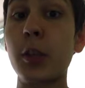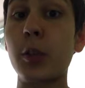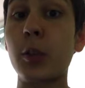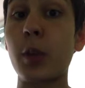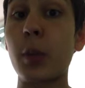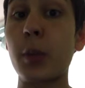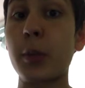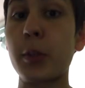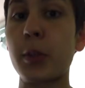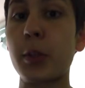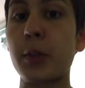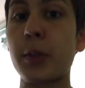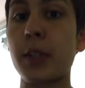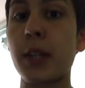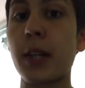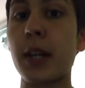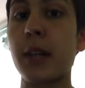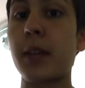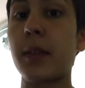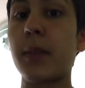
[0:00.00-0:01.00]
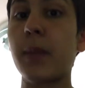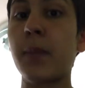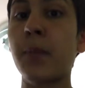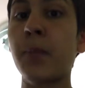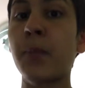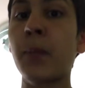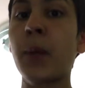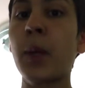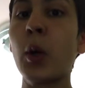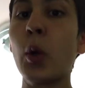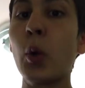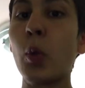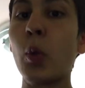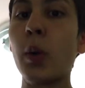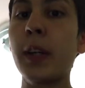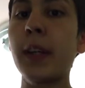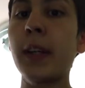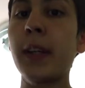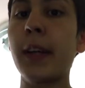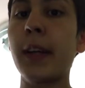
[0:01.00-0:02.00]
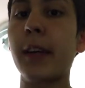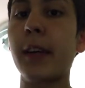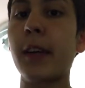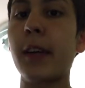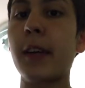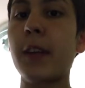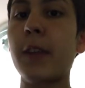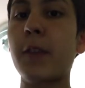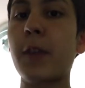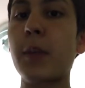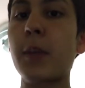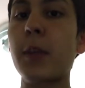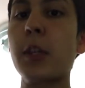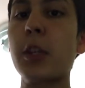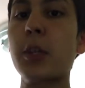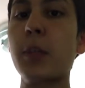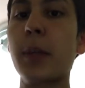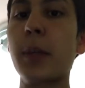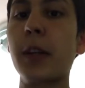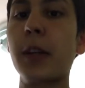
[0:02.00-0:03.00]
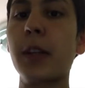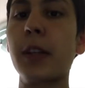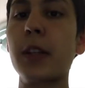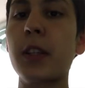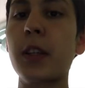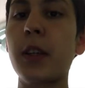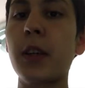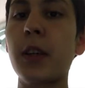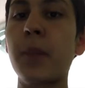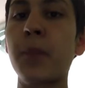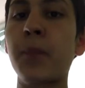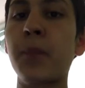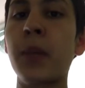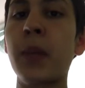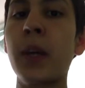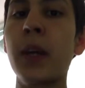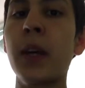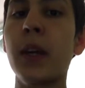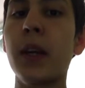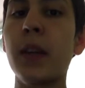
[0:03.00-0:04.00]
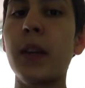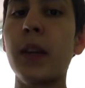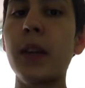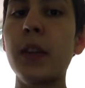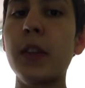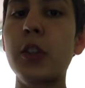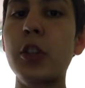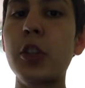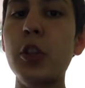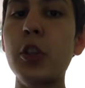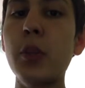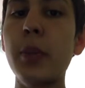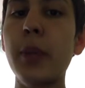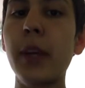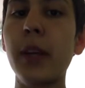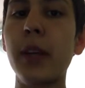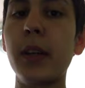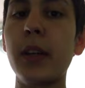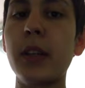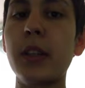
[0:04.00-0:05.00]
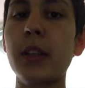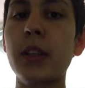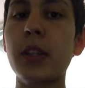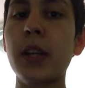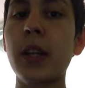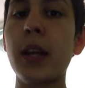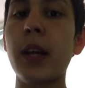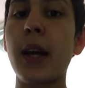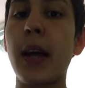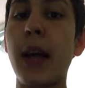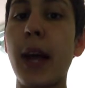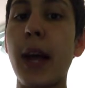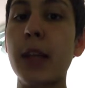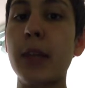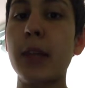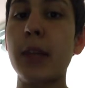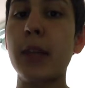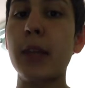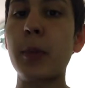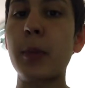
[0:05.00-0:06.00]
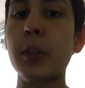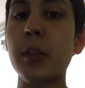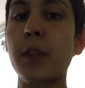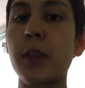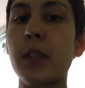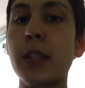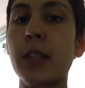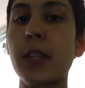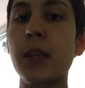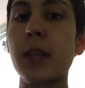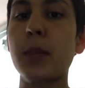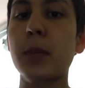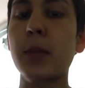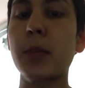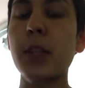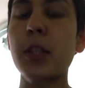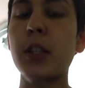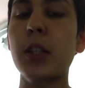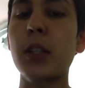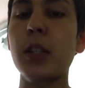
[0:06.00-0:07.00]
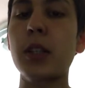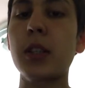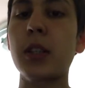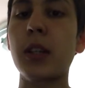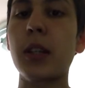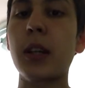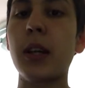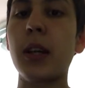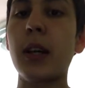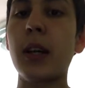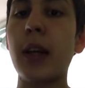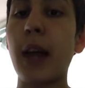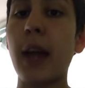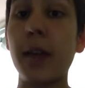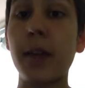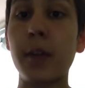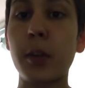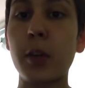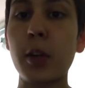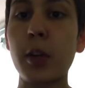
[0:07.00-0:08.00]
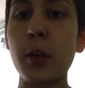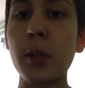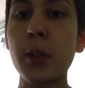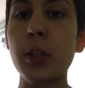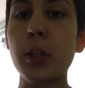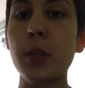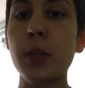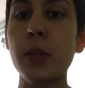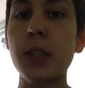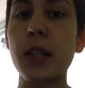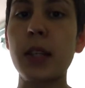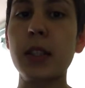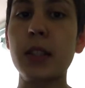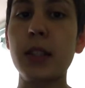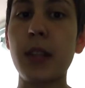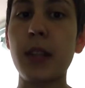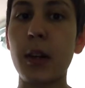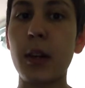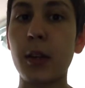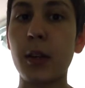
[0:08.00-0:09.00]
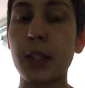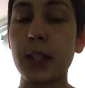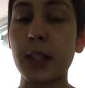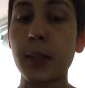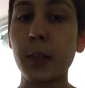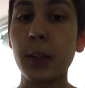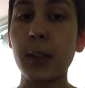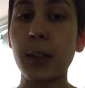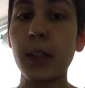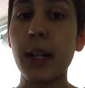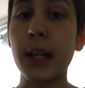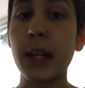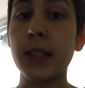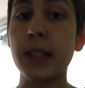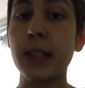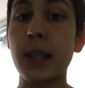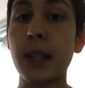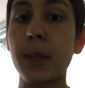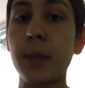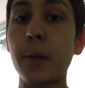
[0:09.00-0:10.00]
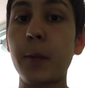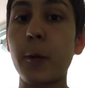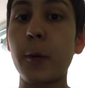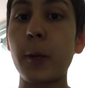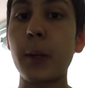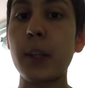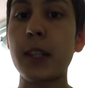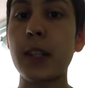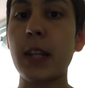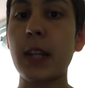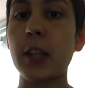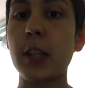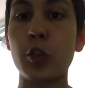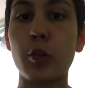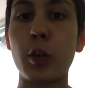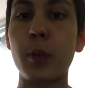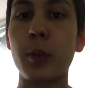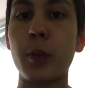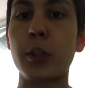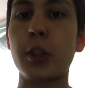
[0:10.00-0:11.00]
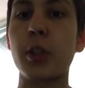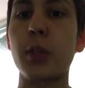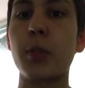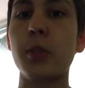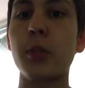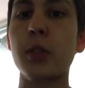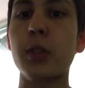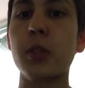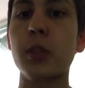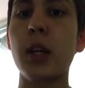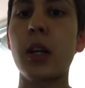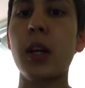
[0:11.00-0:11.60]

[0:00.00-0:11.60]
chromosome set, one inherited from each parent. The two parents, as members of the same species, have chromosome sets that are similar except for the sex chromosomes,